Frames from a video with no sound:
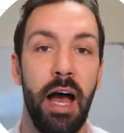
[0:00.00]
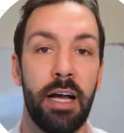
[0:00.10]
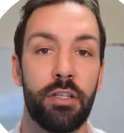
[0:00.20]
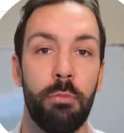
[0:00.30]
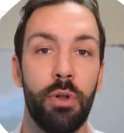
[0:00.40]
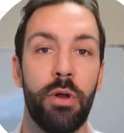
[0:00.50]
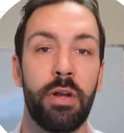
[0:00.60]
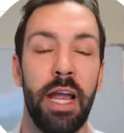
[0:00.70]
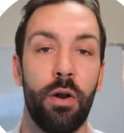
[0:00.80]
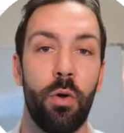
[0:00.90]
So I'm
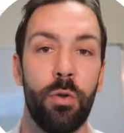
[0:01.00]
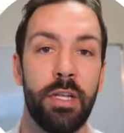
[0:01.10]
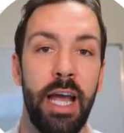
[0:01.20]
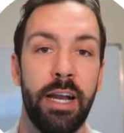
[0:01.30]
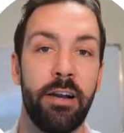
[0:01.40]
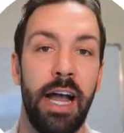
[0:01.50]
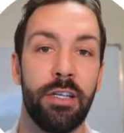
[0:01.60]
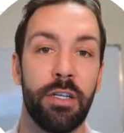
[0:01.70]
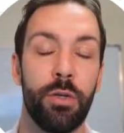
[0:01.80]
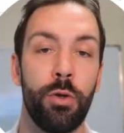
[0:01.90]
blurring out all the data
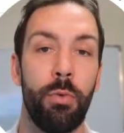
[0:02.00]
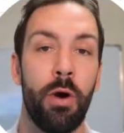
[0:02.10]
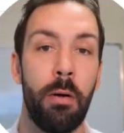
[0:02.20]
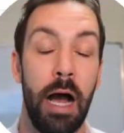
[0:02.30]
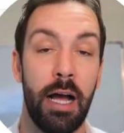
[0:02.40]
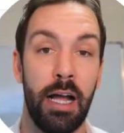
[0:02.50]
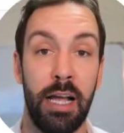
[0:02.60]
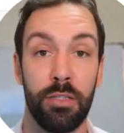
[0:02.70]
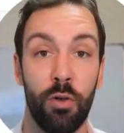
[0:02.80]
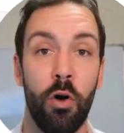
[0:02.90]
as I do
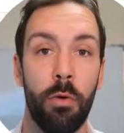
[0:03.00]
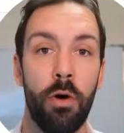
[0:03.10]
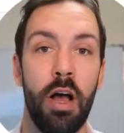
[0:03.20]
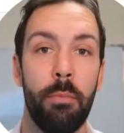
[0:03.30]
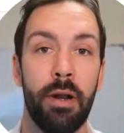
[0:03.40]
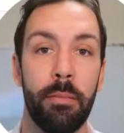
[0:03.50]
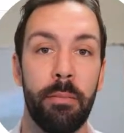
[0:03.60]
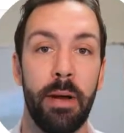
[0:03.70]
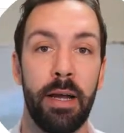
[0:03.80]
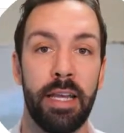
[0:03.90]
as normal, but
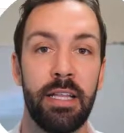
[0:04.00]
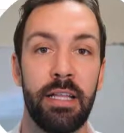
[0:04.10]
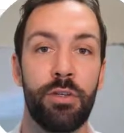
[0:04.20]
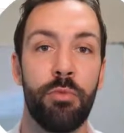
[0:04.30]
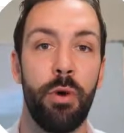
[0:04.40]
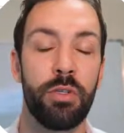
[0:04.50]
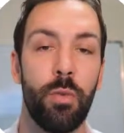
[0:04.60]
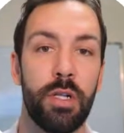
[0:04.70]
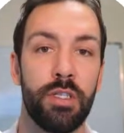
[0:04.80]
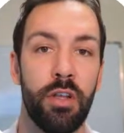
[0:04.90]
I'm killing two birds with
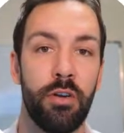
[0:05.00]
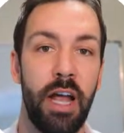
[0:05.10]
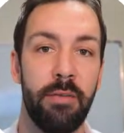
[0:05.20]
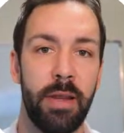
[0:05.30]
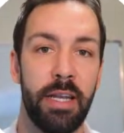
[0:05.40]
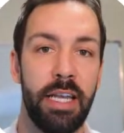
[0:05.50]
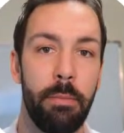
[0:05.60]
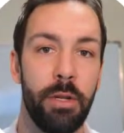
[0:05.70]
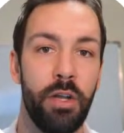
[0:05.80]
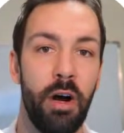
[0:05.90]
one stone, having a
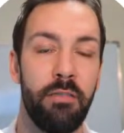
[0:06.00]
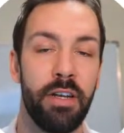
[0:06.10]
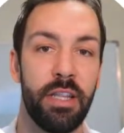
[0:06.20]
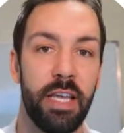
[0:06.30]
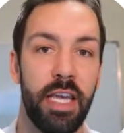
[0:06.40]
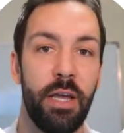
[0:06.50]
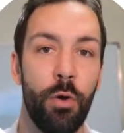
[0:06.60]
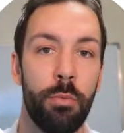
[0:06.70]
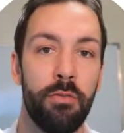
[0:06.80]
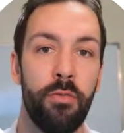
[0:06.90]
deeper dive into the
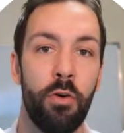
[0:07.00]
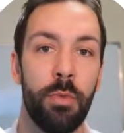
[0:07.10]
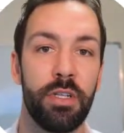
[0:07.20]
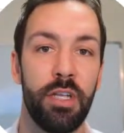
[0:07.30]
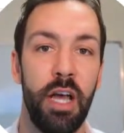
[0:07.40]
keyword performance